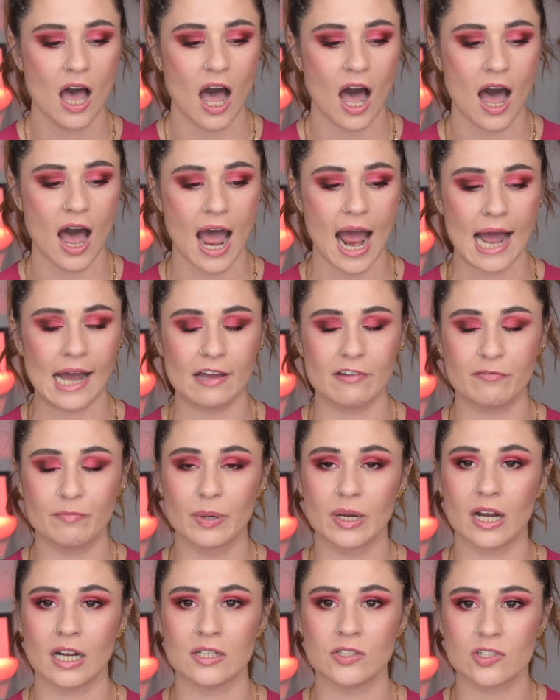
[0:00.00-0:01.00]
Uh, I've
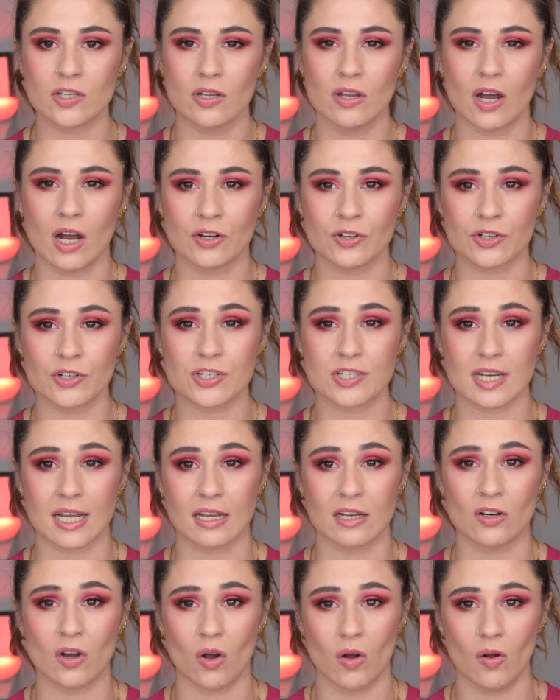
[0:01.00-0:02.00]
begun to
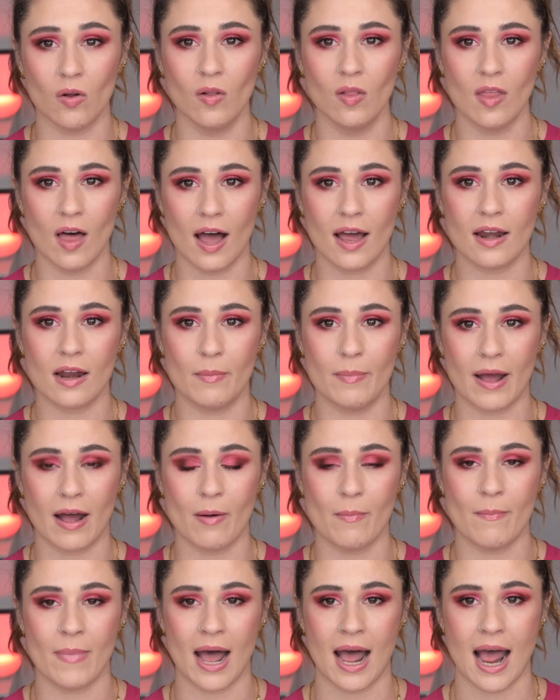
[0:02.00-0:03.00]
understand a whole lot
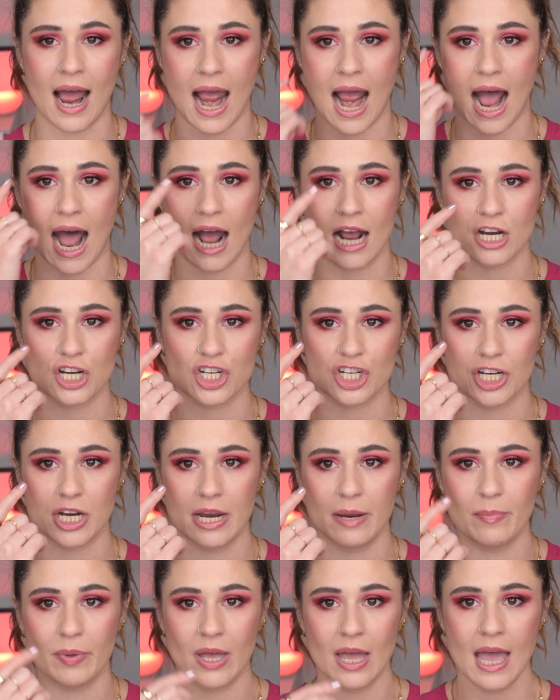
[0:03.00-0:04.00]
about my eye
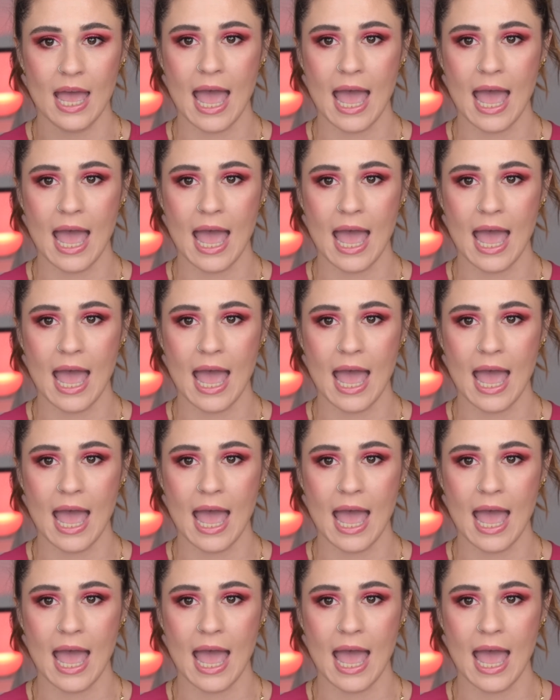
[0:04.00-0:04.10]
shape,